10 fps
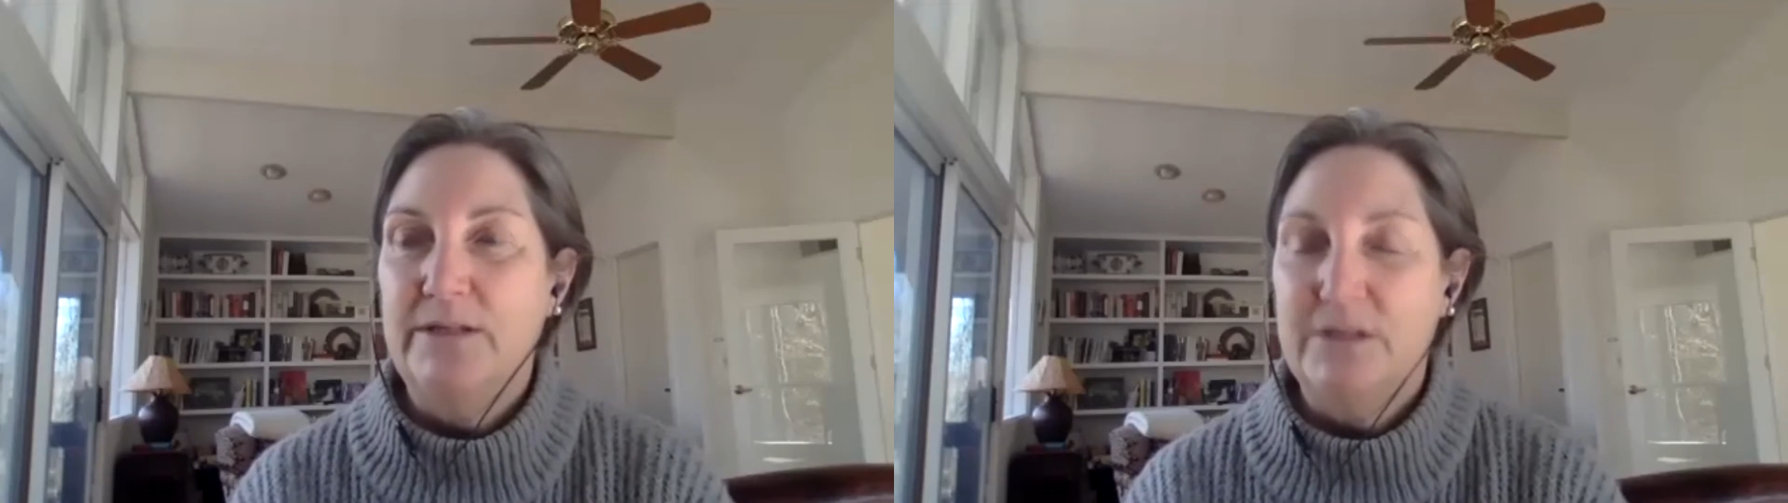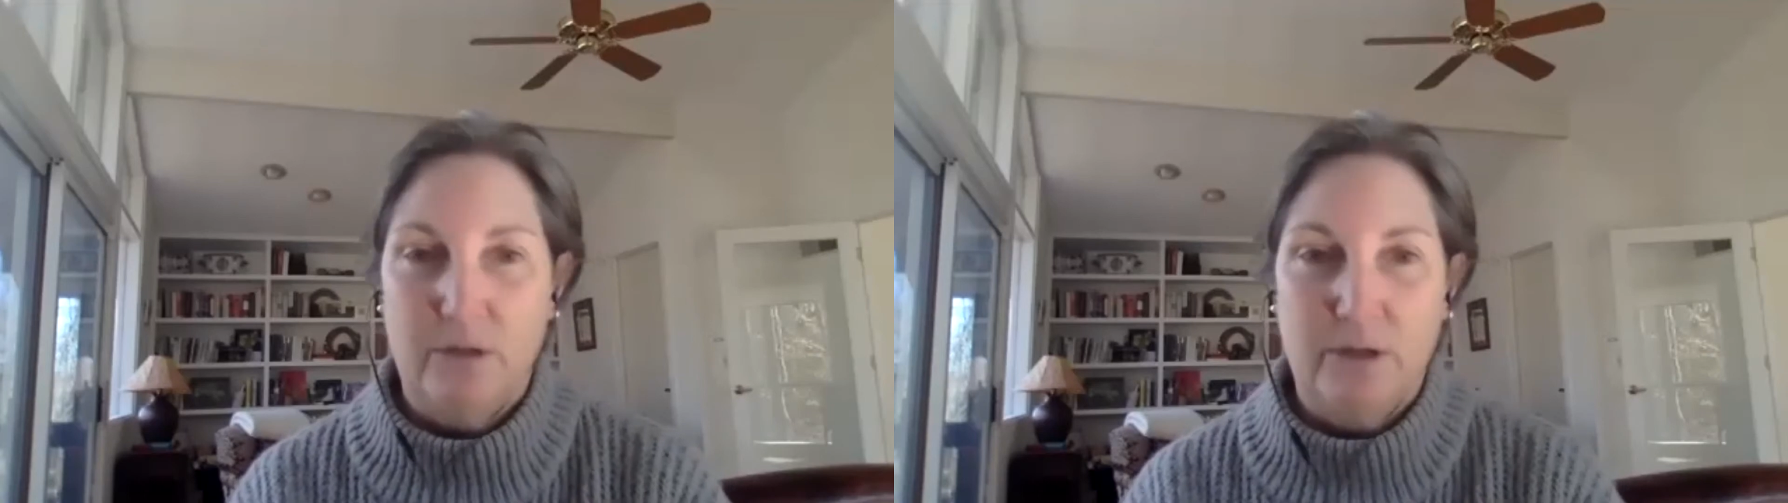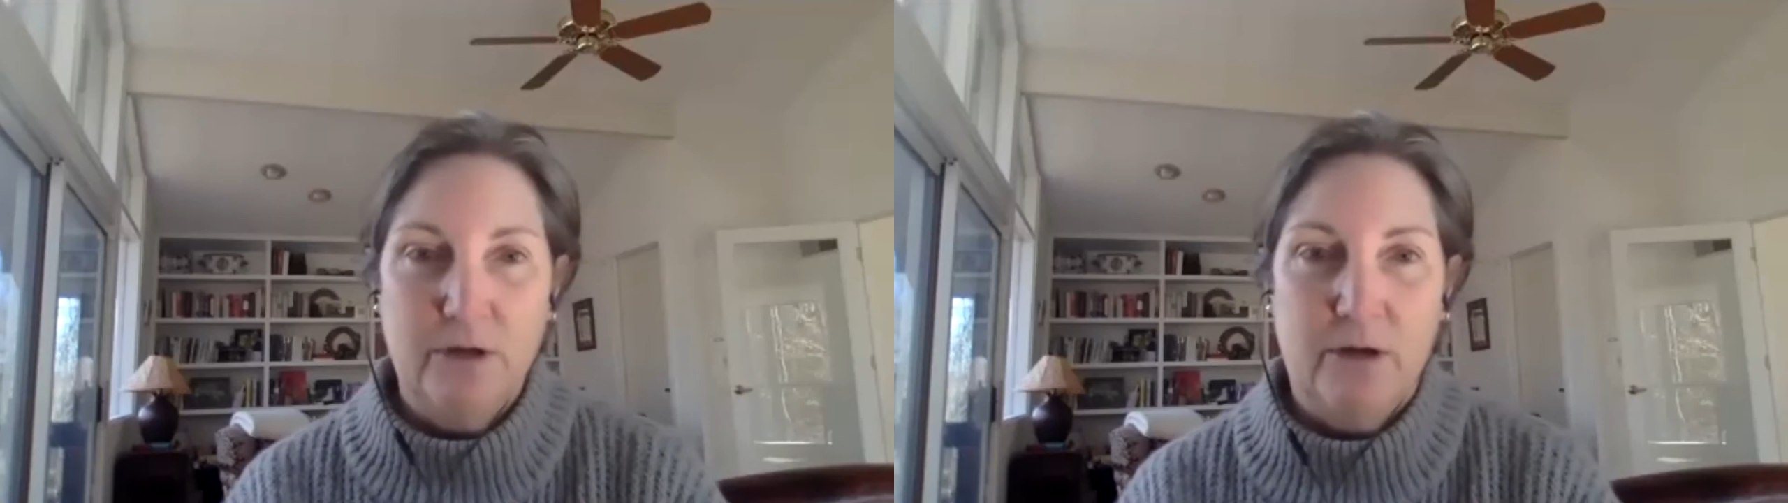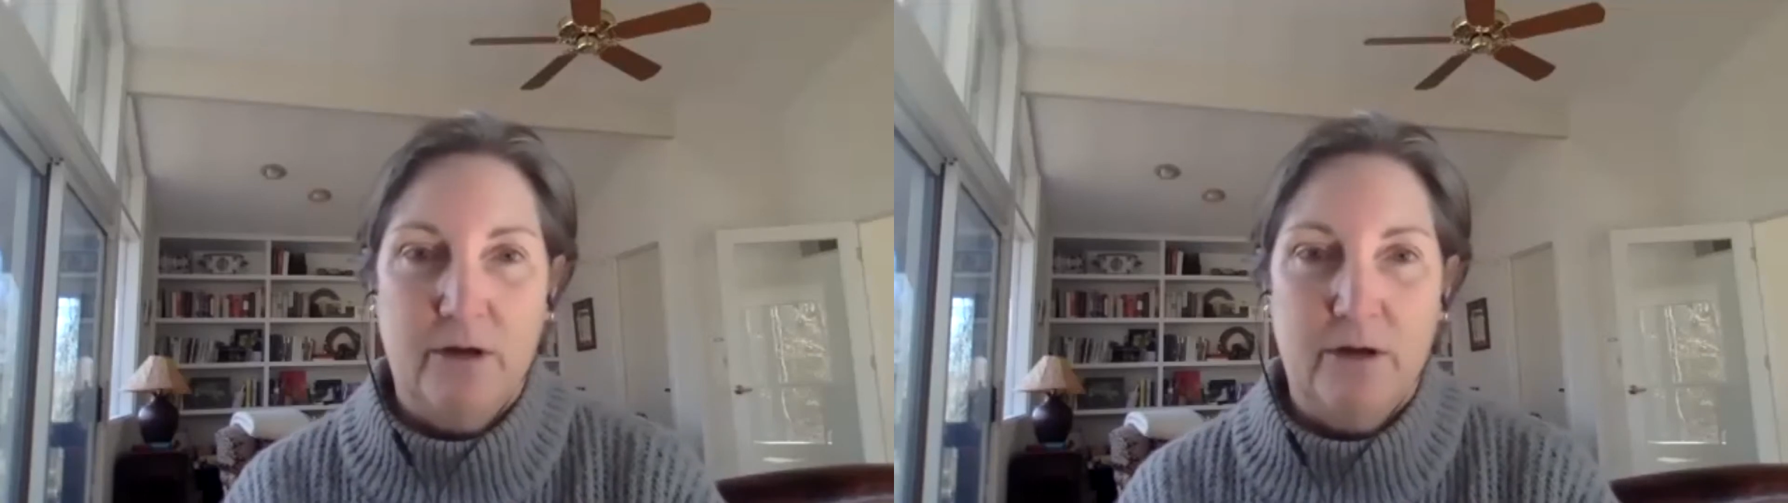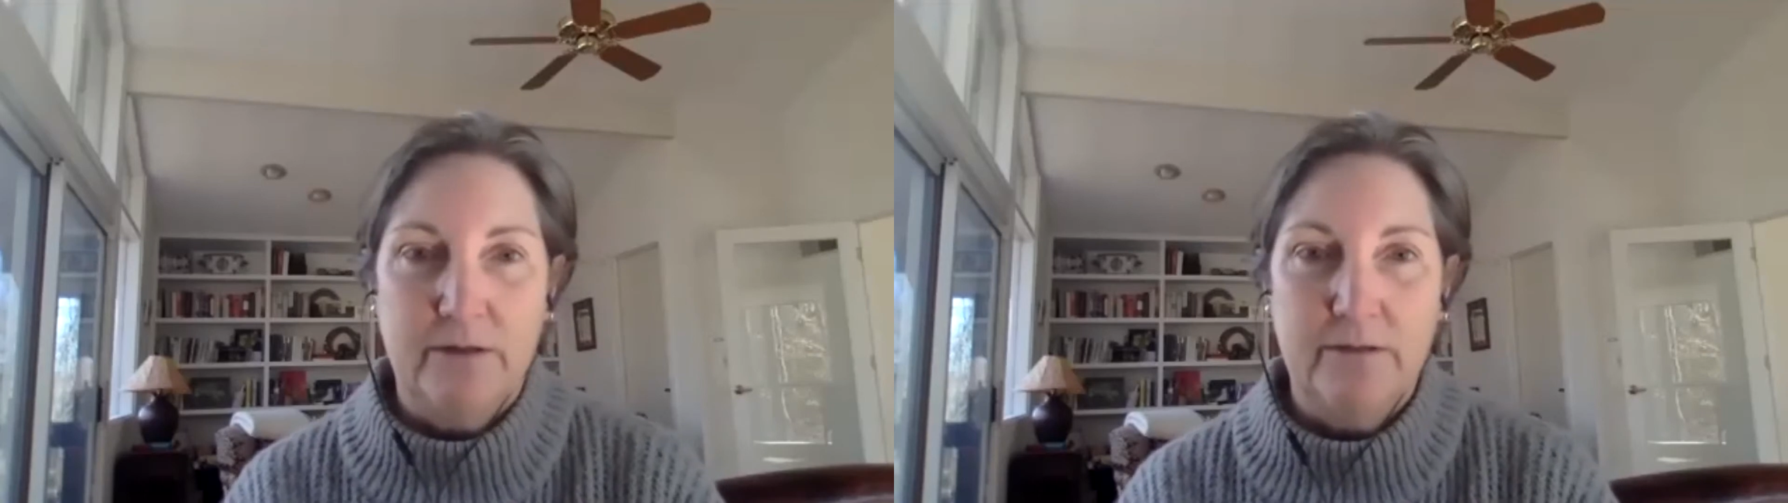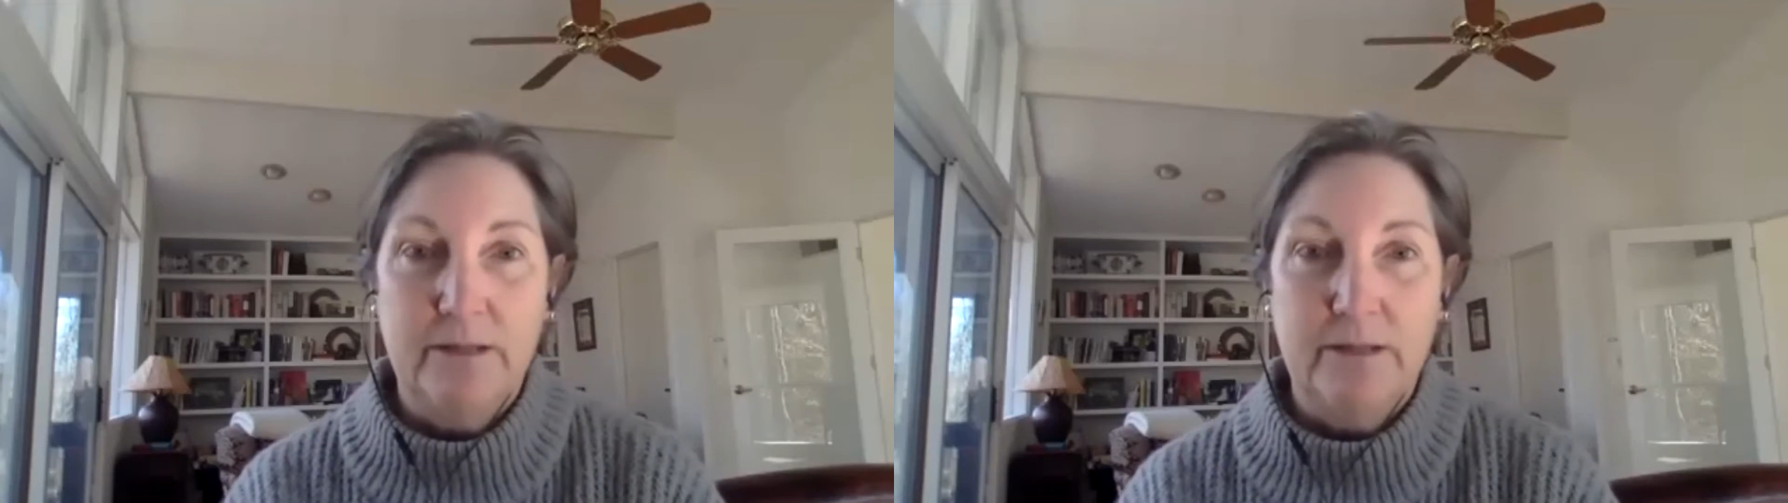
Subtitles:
solar on